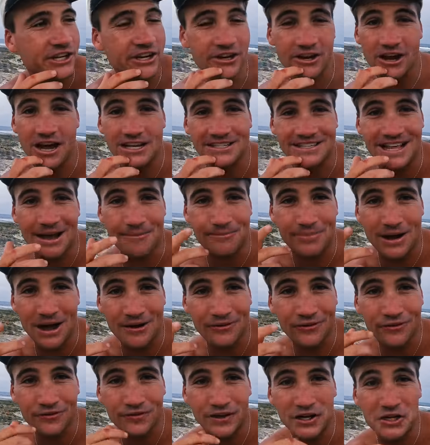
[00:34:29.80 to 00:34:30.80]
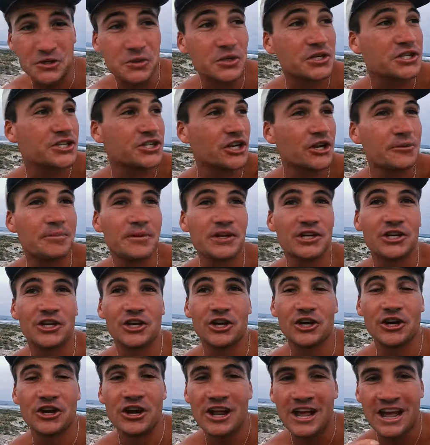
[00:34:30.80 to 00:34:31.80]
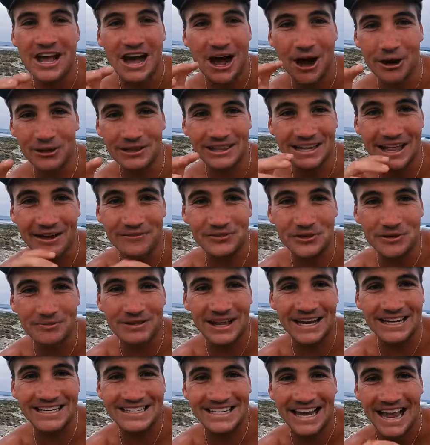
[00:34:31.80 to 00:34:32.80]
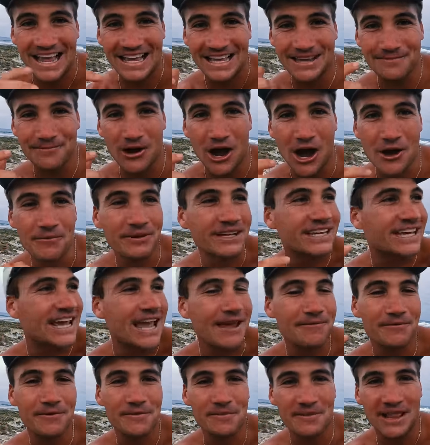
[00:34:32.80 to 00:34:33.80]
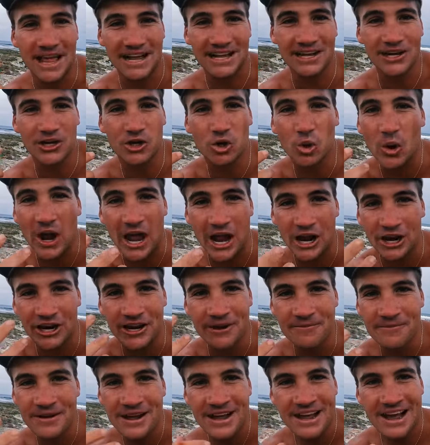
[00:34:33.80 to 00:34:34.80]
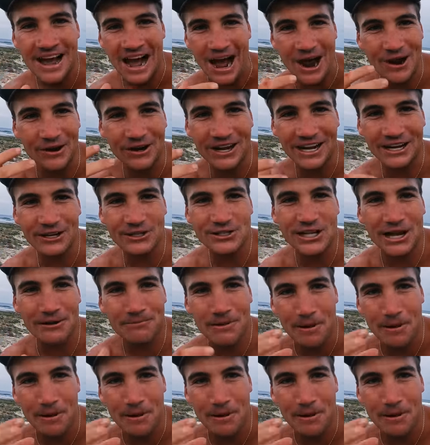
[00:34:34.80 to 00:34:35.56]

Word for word: you guys, that puffer fish was super cute. I would love to bloody take him home and keep him like an aquarium. I reckon he was like